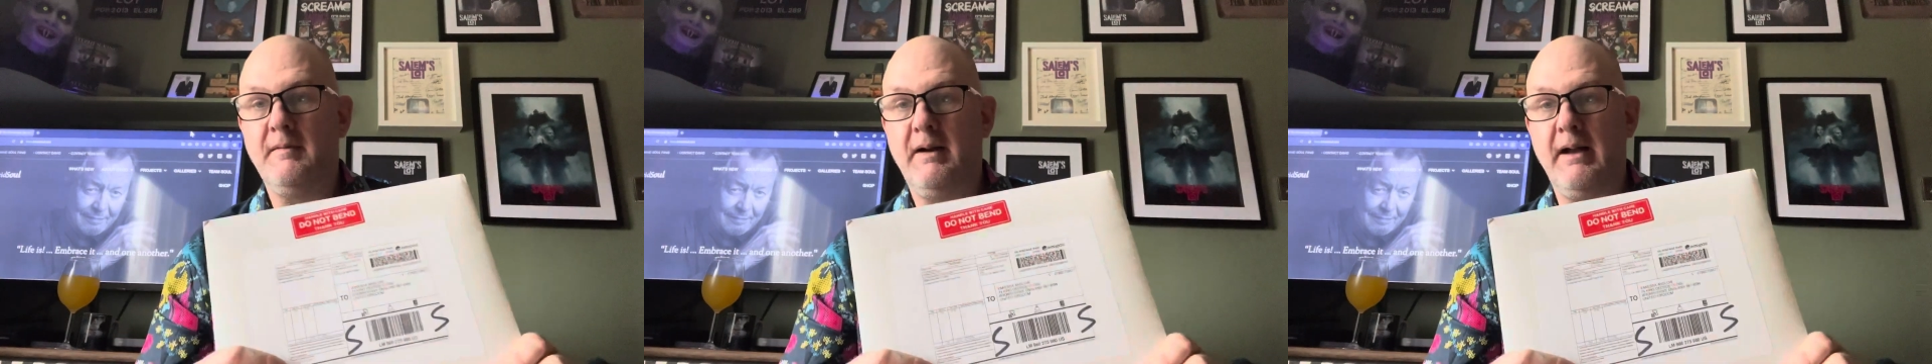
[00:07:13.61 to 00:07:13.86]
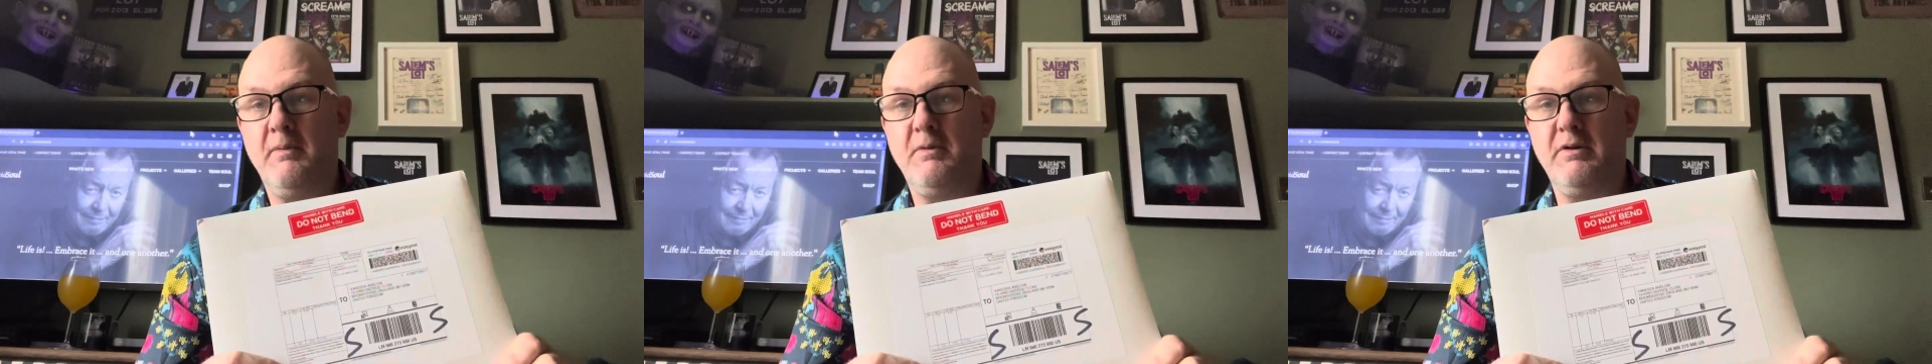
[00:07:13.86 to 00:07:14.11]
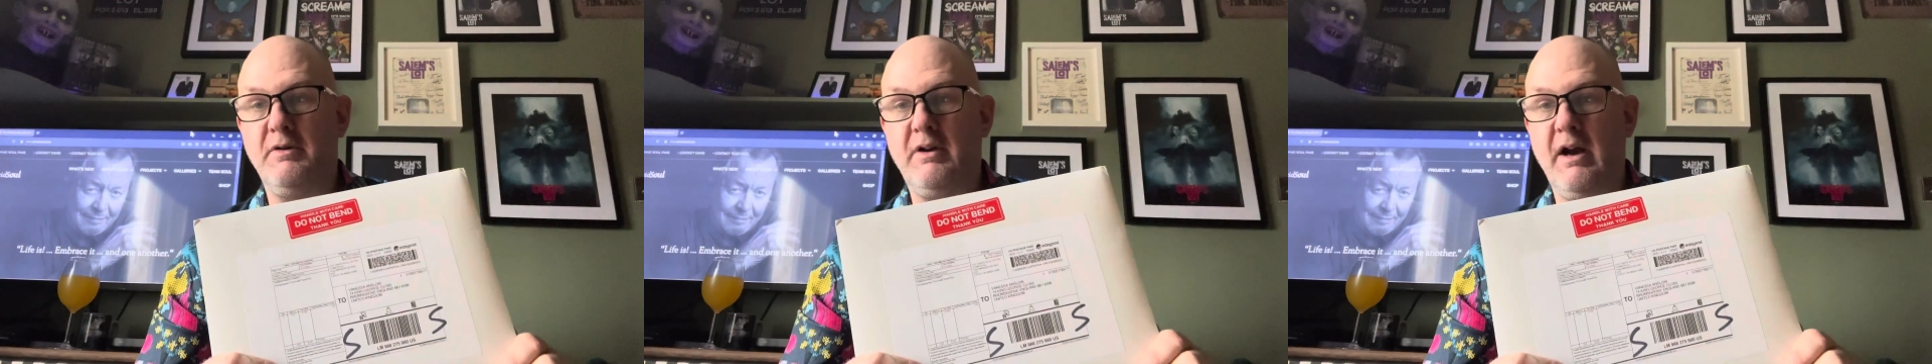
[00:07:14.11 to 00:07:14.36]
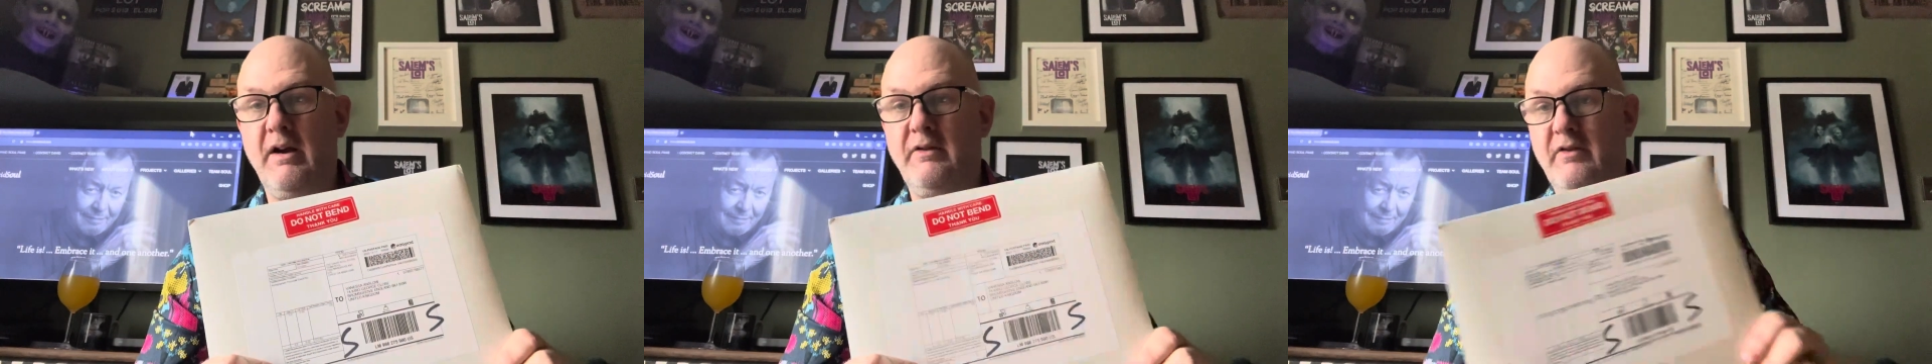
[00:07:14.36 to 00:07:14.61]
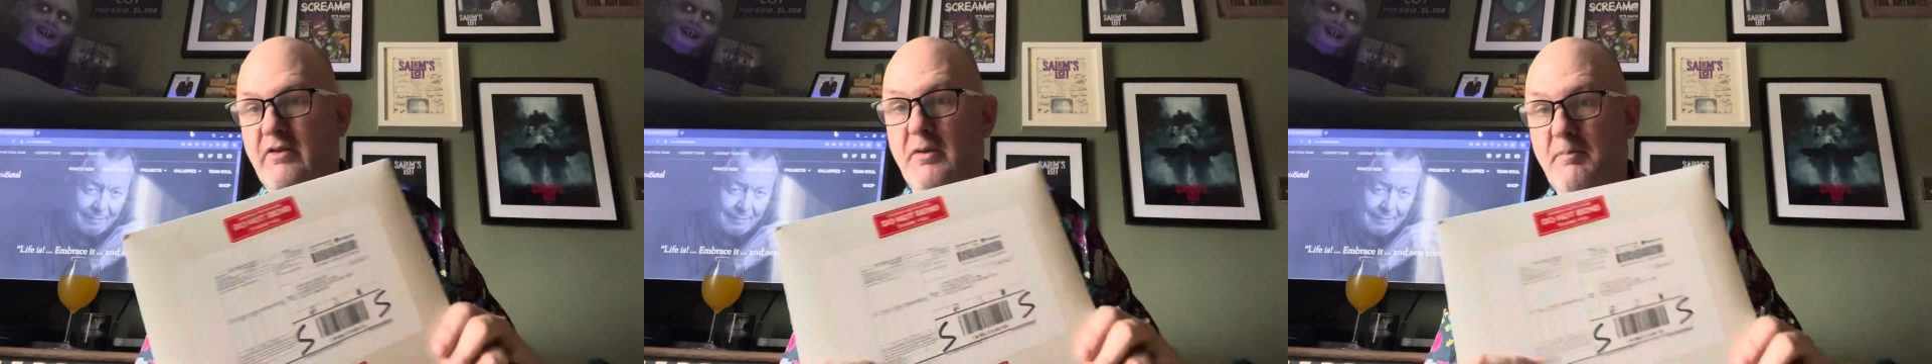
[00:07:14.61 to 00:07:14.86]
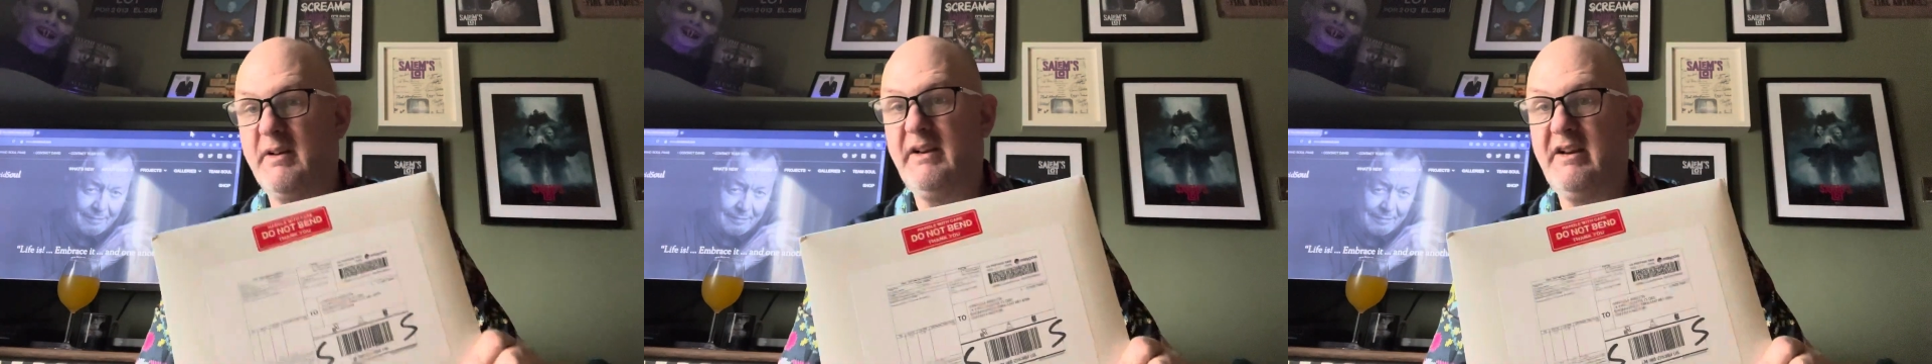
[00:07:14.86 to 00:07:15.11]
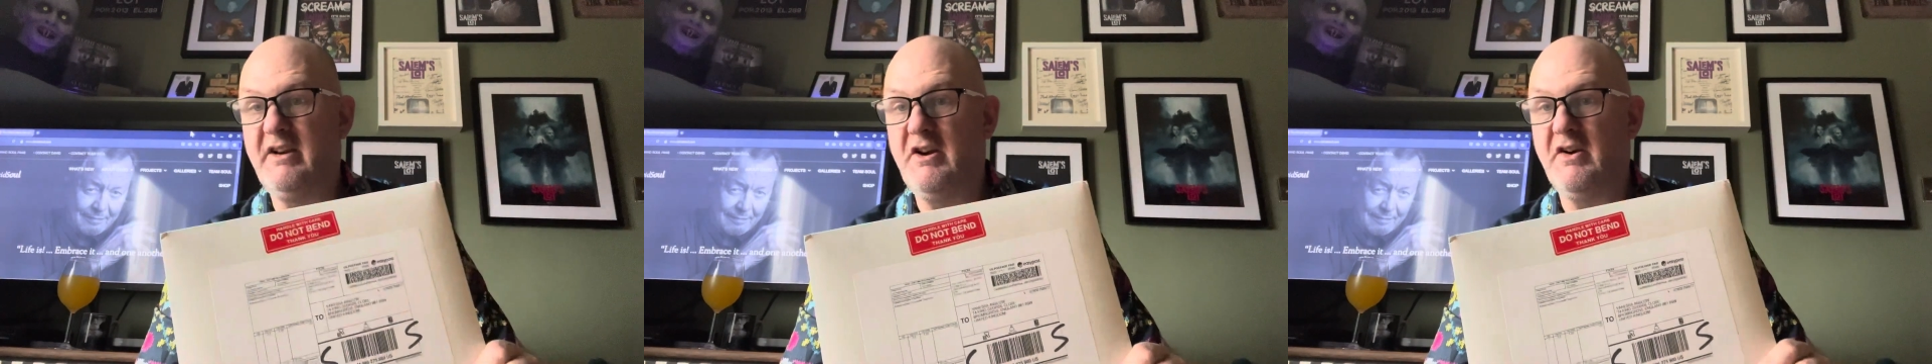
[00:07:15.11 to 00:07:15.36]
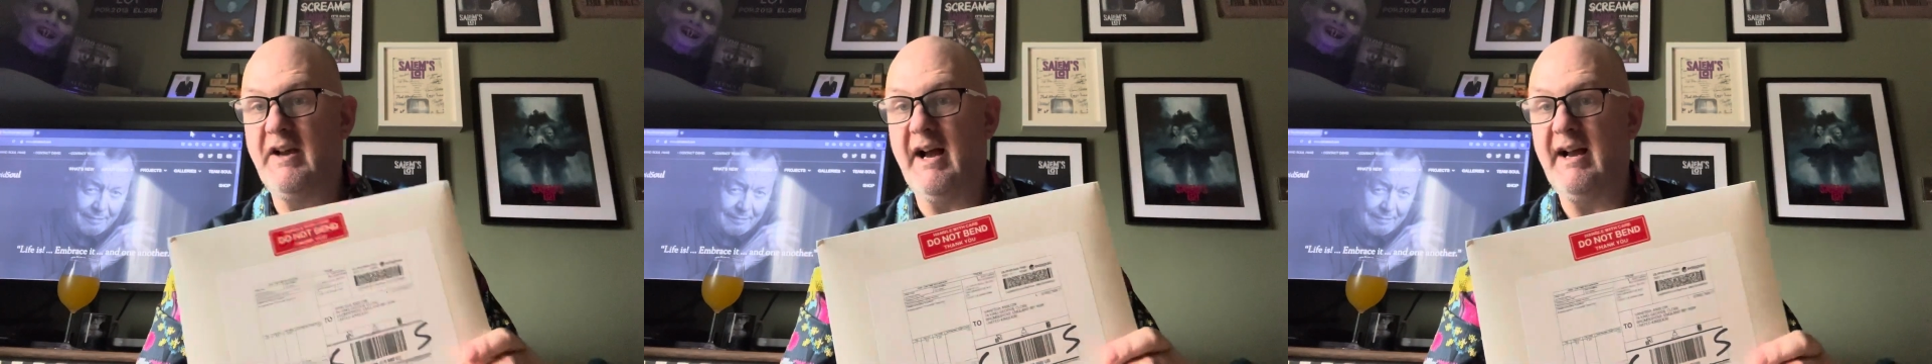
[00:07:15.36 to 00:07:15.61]
It could go to somebody in the
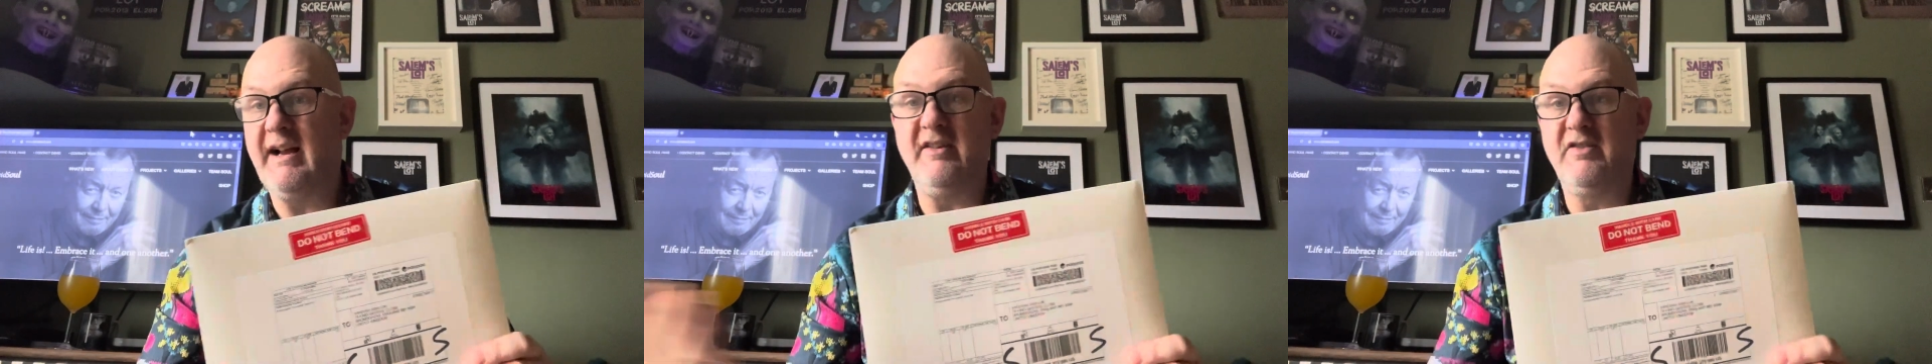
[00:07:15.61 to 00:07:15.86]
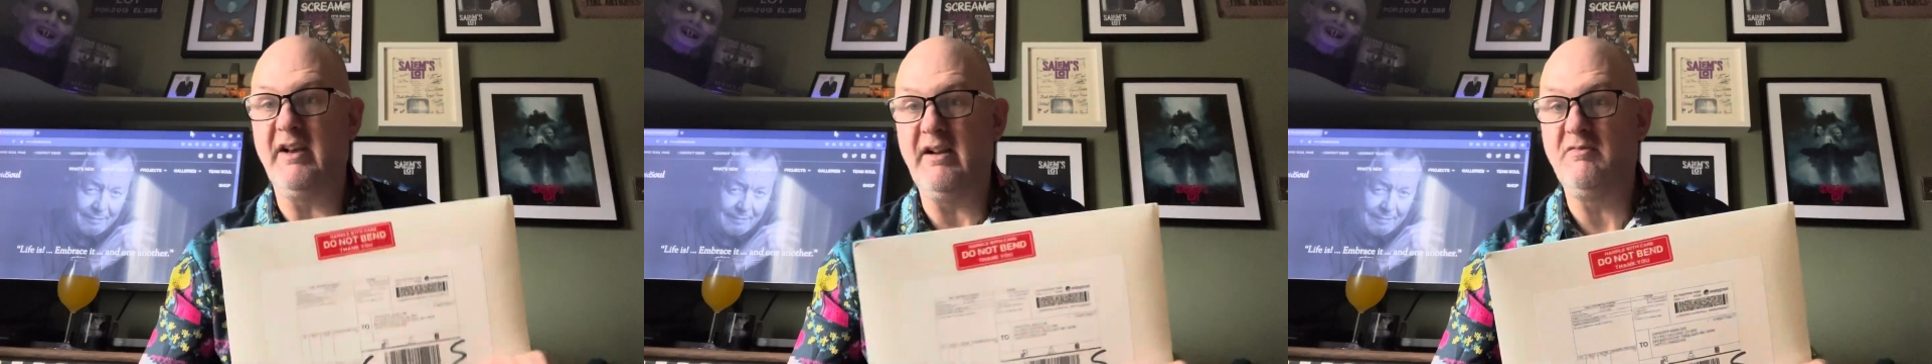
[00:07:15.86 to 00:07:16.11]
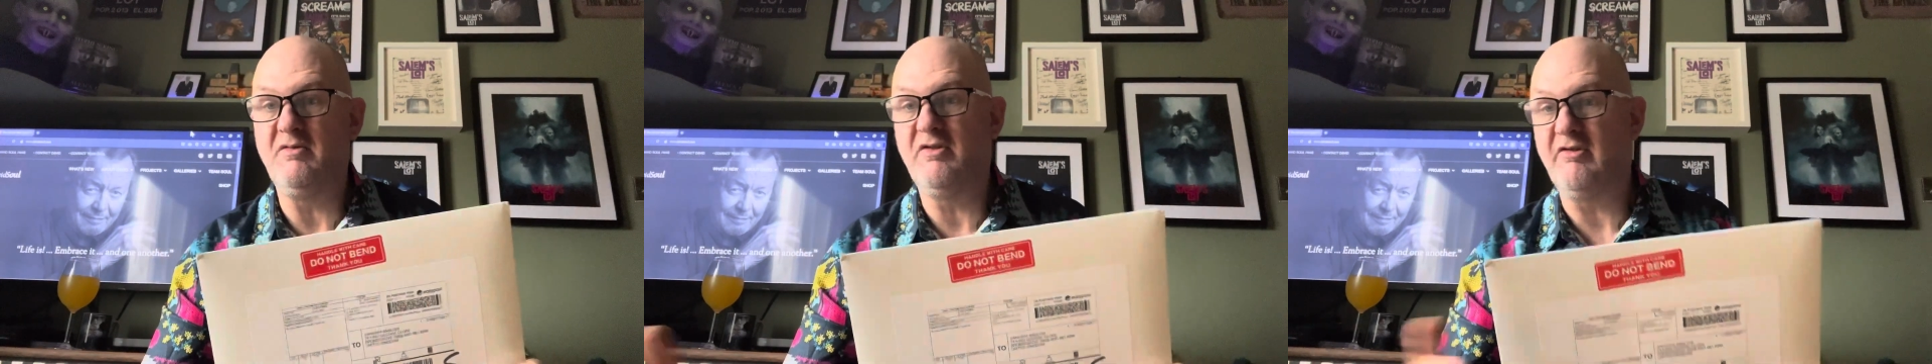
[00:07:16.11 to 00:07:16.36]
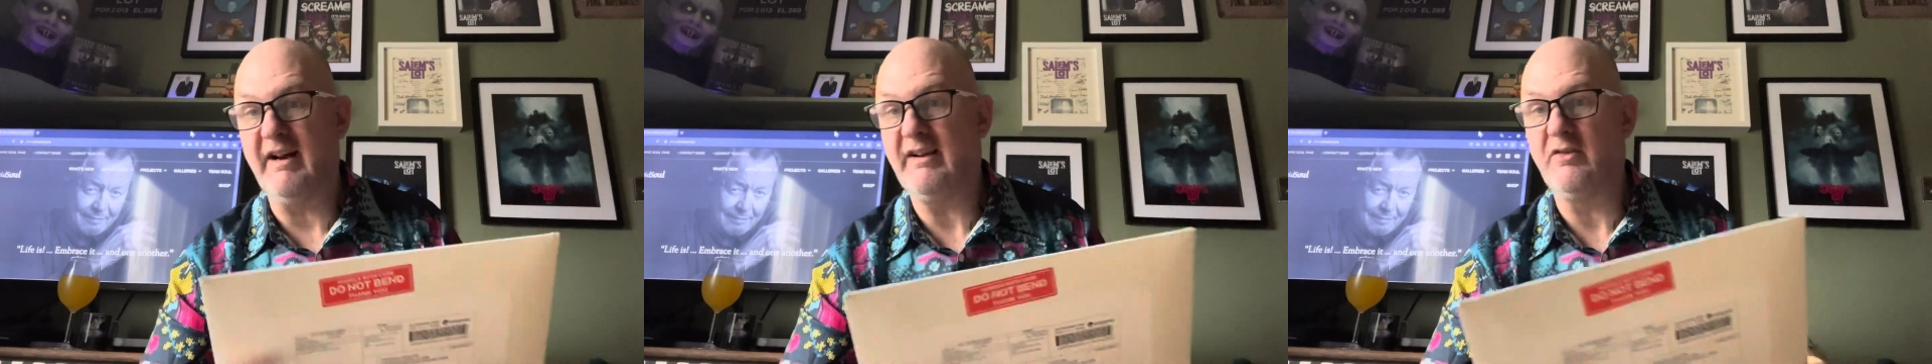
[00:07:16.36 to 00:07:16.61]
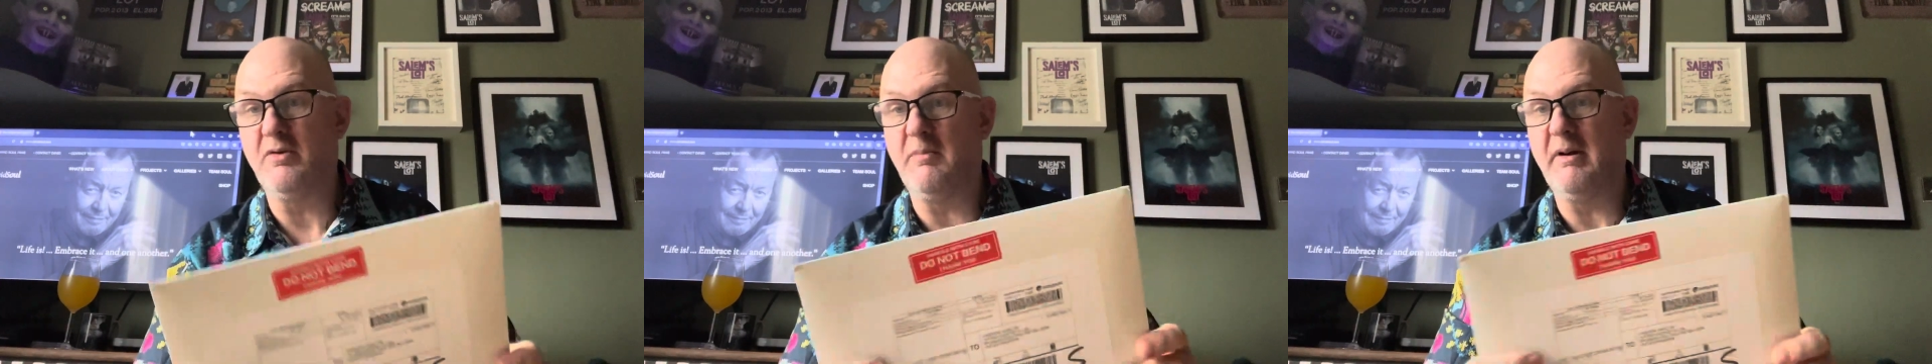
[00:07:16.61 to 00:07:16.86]
UK and send straight to them,